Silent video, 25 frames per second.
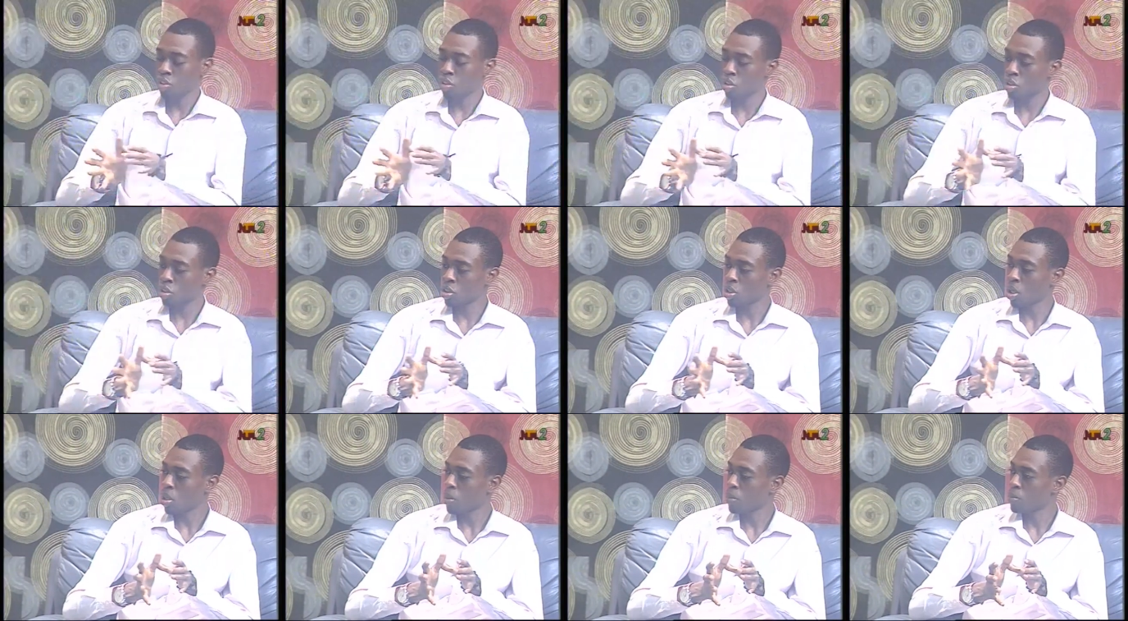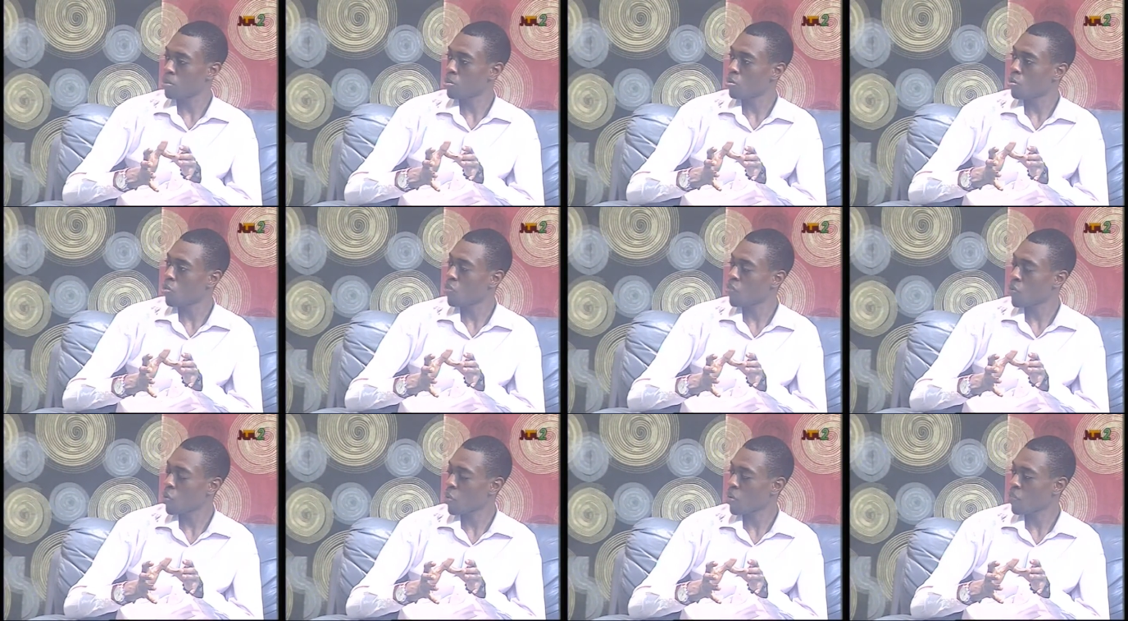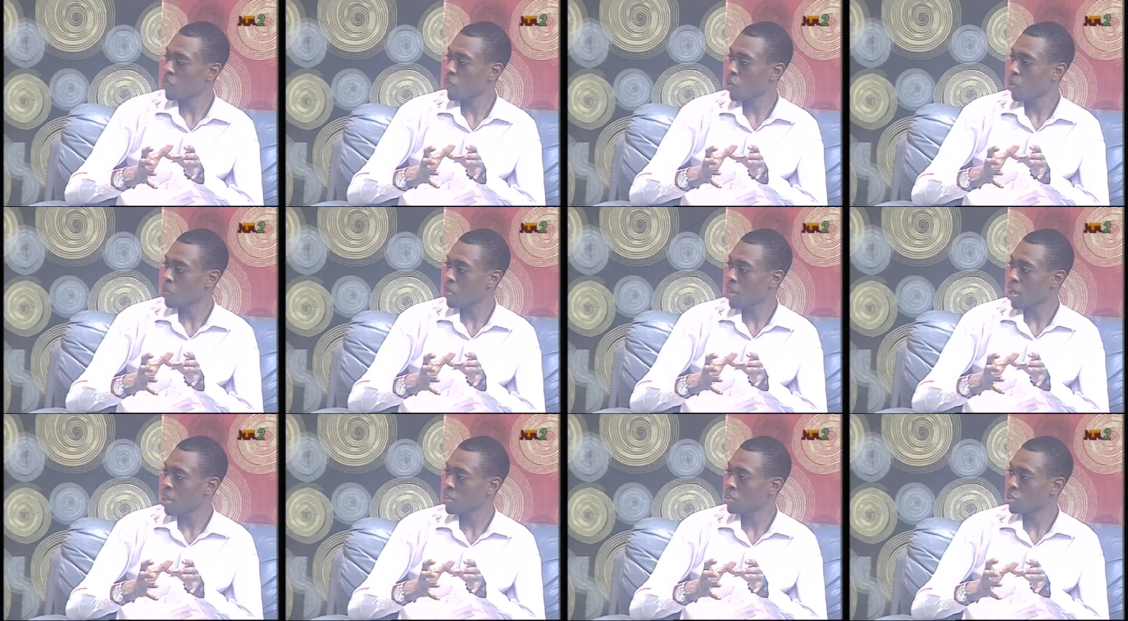just um, move away
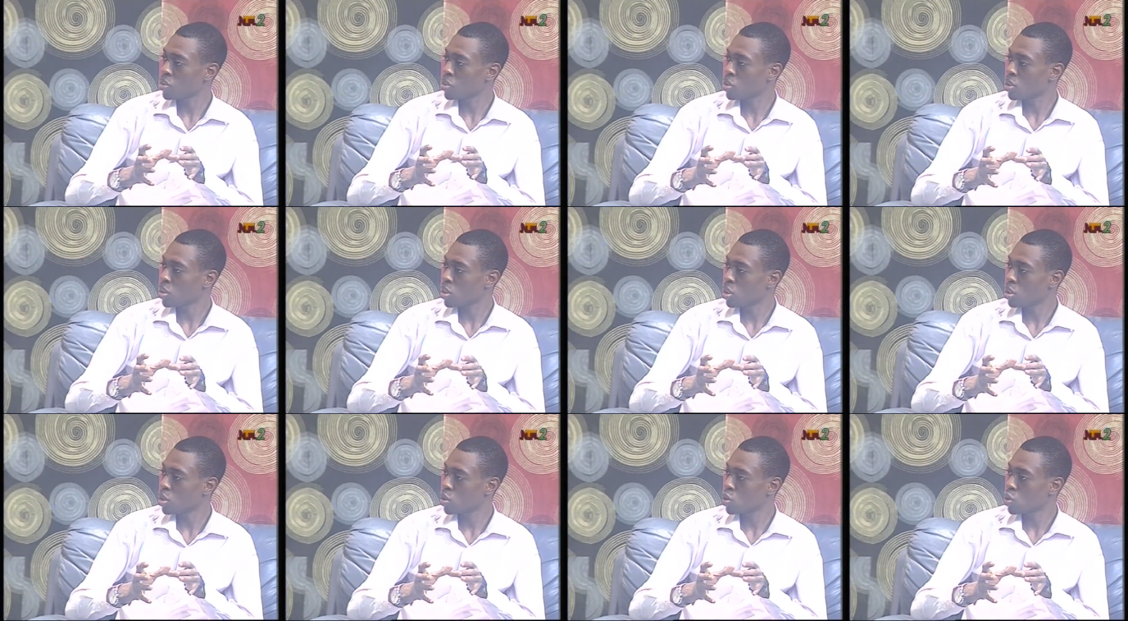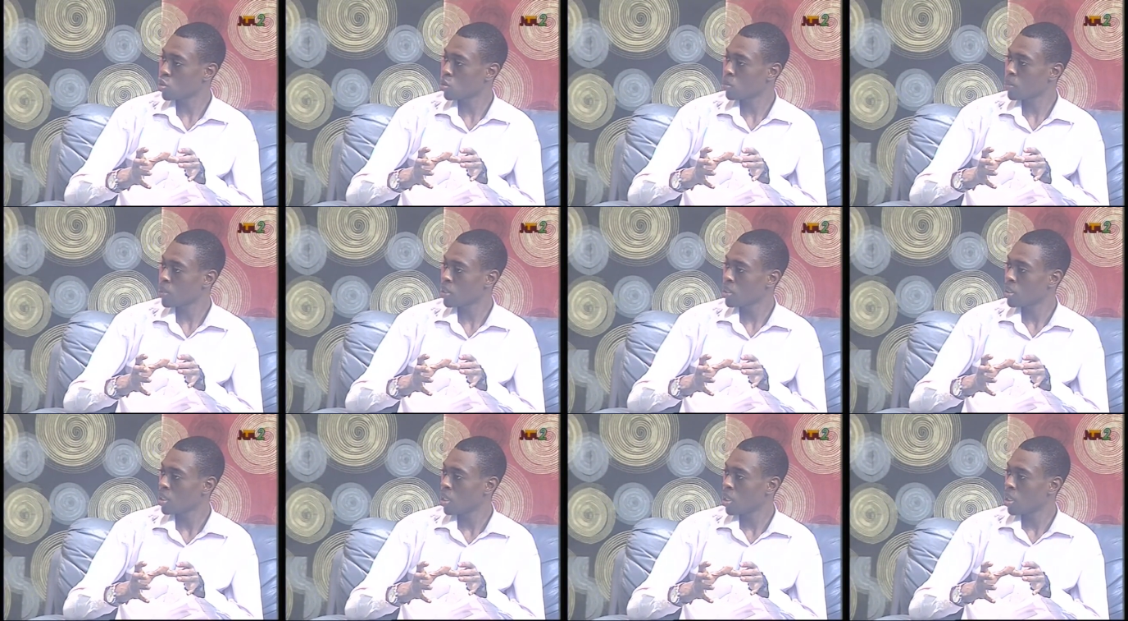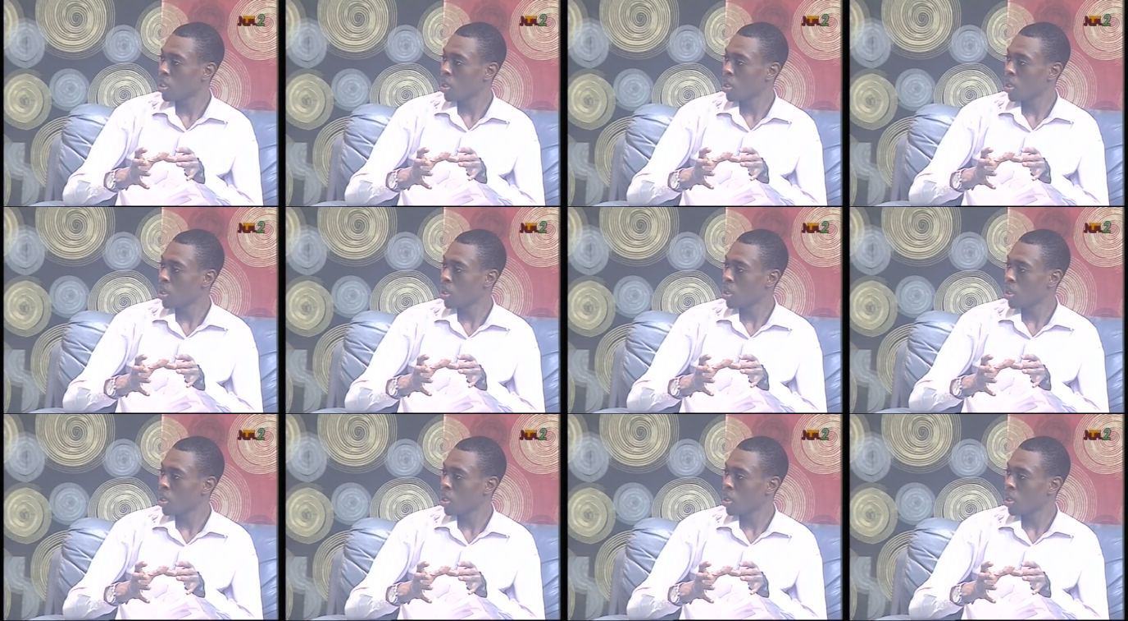from that just a little bit.